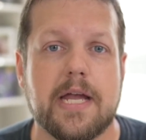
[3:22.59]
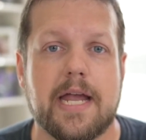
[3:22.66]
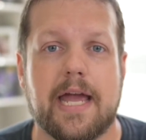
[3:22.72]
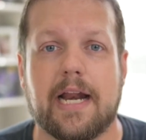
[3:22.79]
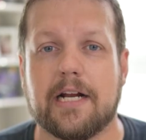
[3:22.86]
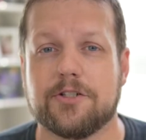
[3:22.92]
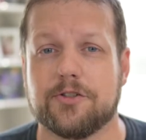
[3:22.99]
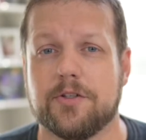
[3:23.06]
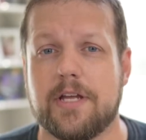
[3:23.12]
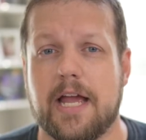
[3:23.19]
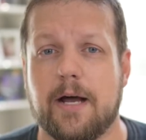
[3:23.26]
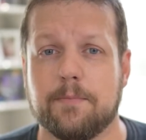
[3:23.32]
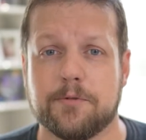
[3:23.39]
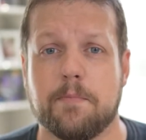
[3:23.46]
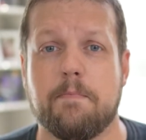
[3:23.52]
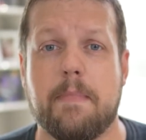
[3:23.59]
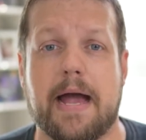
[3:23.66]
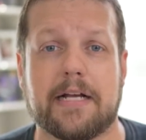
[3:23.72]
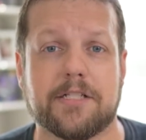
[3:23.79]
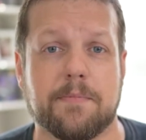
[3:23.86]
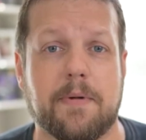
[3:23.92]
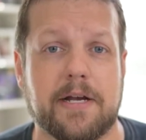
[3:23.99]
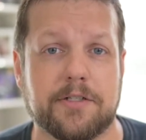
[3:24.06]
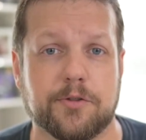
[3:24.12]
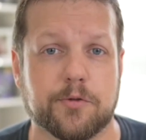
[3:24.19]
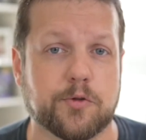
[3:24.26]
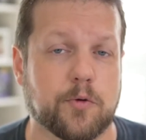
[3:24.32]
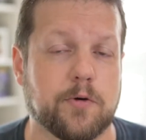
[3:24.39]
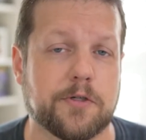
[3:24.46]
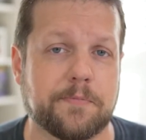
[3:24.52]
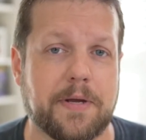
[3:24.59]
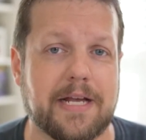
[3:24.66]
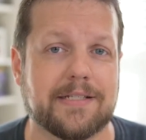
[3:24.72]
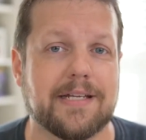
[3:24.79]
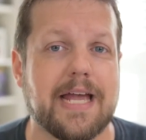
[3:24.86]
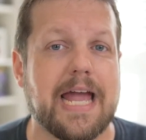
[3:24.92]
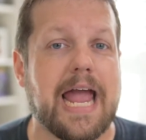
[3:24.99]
It actually helps maximize your storage space,